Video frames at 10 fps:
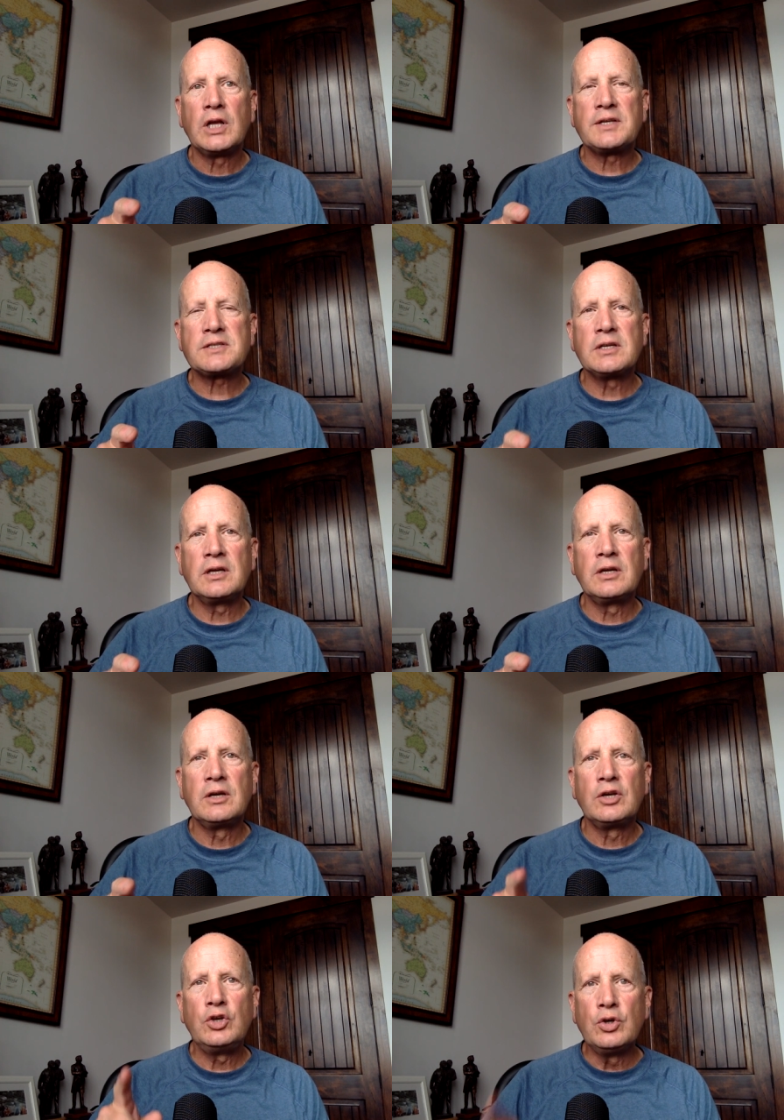let's see,
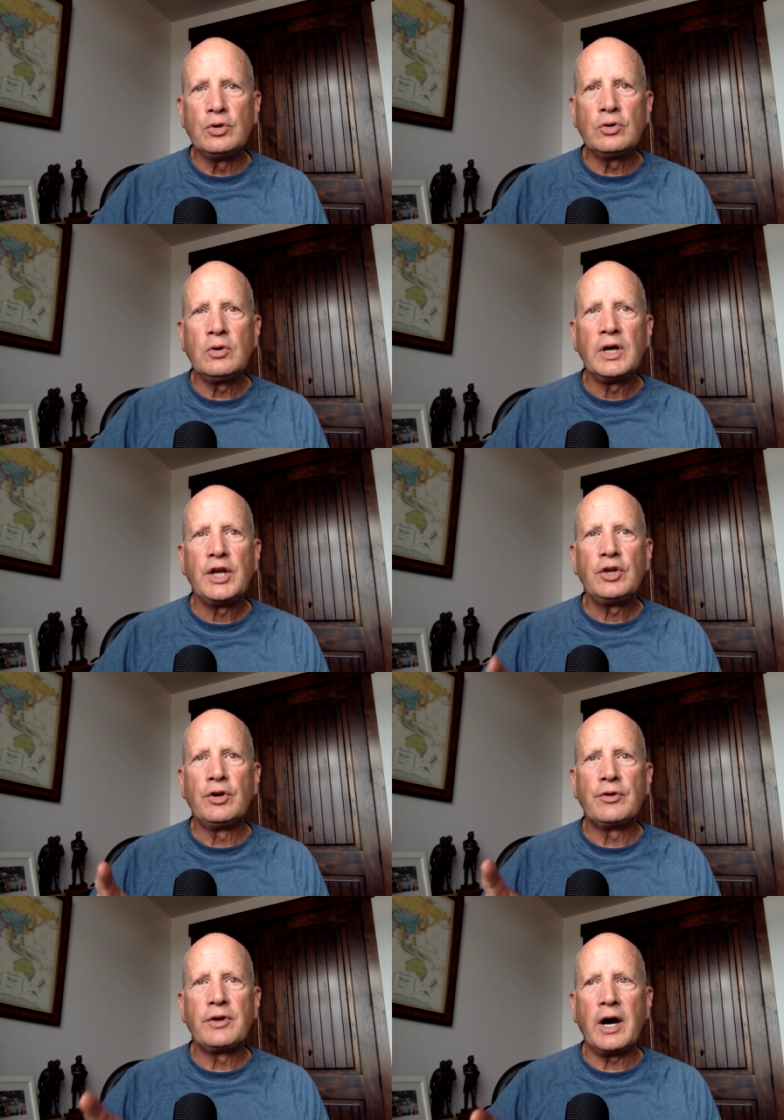you,
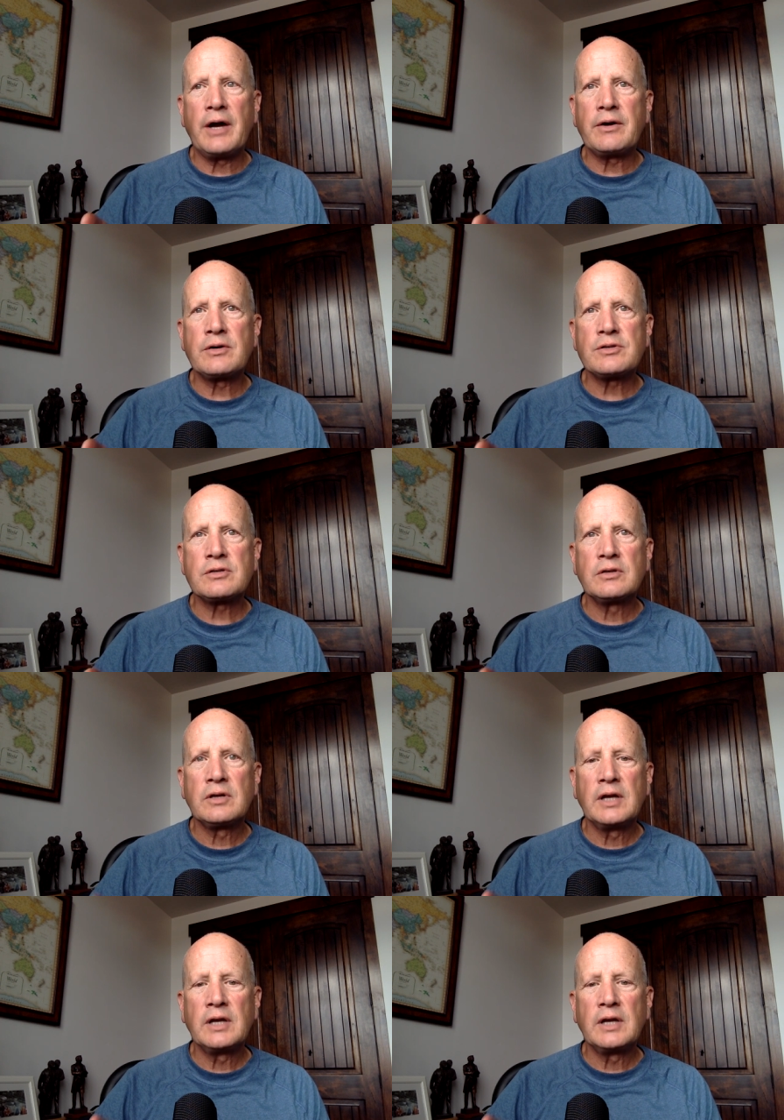your daughters,